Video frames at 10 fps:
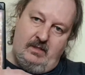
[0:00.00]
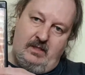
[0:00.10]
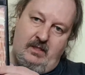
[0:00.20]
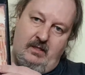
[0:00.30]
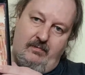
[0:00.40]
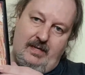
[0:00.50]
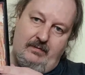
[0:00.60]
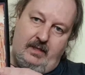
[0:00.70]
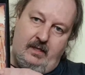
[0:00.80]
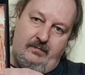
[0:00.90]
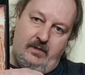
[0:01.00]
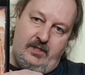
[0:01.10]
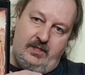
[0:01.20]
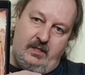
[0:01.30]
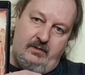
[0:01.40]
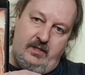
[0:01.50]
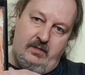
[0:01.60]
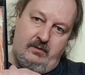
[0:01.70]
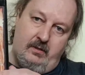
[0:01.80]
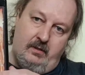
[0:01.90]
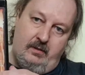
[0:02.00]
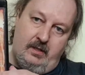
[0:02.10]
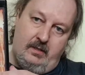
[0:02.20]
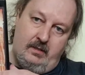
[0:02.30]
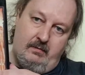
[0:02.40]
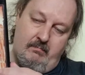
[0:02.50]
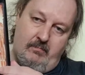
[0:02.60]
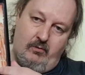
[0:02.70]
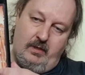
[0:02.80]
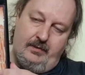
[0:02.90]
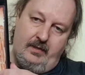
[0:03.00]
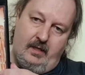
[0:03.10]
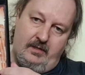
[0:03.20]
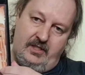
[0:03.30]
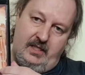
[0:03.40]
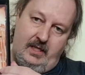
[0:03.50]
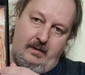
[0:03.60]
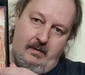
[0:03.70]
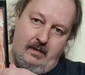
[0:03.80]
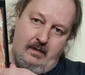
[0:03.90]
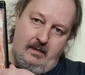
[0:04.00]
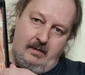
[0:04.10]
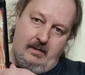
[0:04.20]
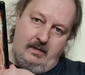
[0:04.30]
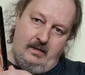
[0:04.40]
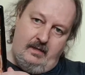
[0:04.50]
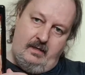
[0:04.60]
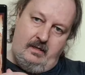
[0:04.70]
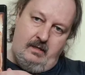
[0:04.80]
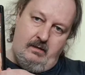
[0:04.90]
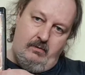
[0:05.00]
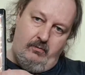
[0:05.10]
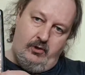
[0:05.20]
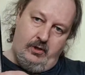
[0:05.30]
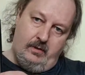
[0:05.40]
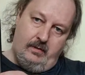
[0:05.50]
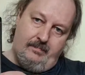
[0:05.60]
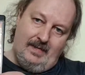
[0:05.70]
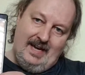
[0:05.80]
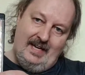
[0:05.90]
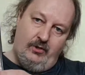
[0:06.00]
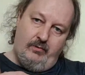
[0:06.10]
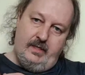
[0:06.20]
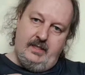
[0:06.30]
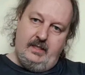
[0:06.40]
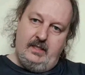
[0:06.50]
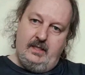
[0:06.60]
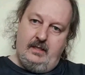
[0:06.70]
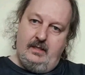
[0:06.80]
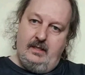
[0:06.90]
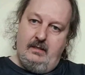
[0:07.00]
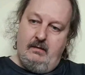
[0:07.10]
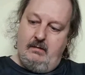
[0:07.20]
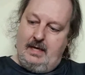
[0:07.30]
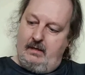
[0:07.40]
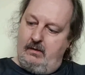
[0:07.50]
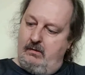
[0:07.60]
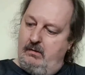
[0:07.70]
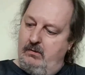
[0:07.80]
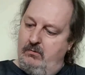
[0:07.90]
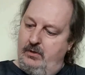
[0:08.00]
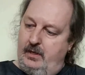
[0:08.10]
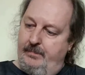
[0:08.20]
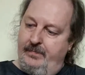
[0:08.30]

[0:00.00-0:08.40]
turned around the covers so there's not a nice, or rather nasty, huge age rating sticker in that corner.